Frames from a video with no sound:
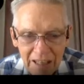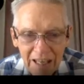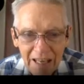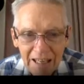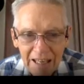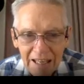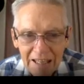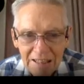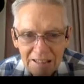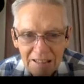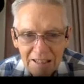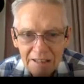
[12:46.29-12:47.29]
And
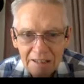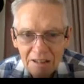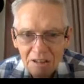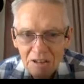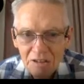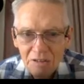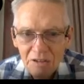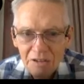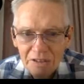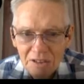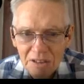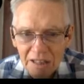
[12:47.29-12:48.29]
lastly, you've got
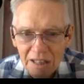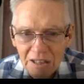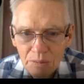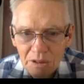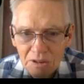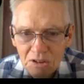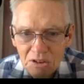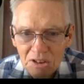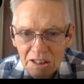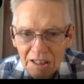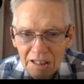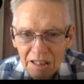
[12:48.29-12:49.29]
this last one,
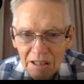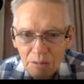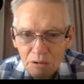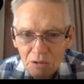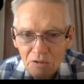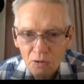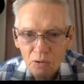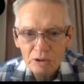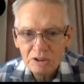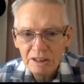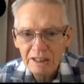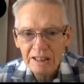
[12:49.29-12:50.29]
C equals
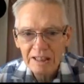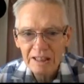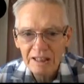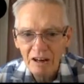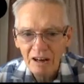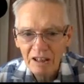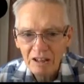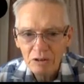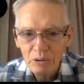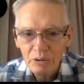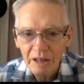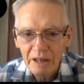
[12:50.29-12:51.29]
4T. I
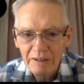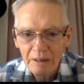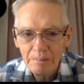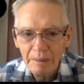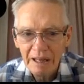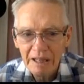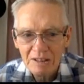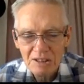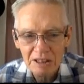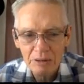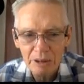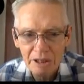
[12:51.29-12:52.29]
call that the balance
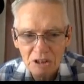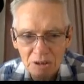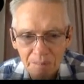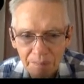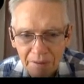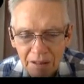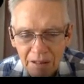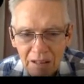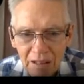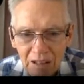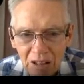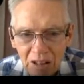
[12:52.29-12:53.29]
equation.
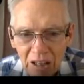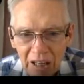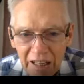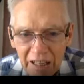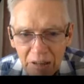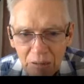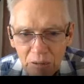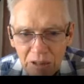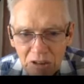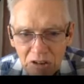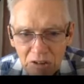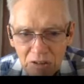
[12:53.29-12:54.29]
Then
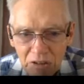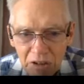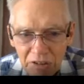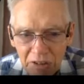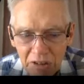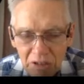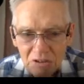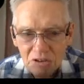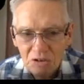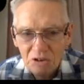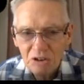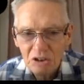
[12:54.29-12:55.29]
once you've got those,
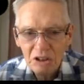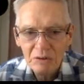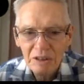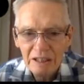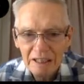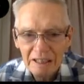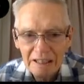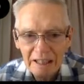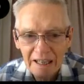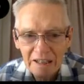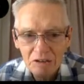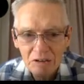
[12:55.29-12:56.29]
you can go ahead
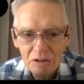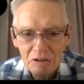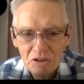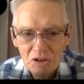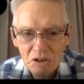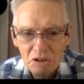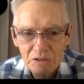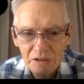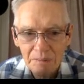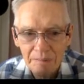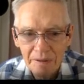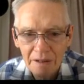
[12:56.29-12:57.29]
and you can solve
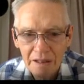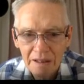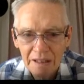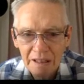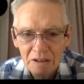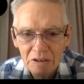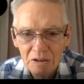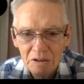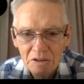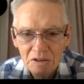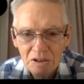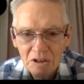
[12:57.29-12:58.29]
them. Now you
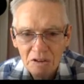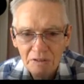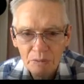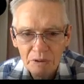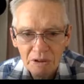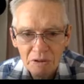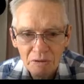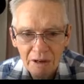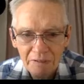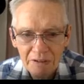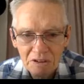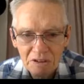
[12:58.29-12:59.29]
can solve it with a
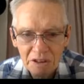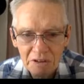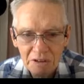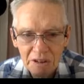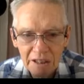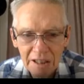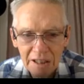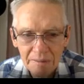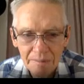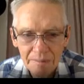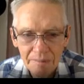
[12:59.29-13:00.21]
graphics calculator.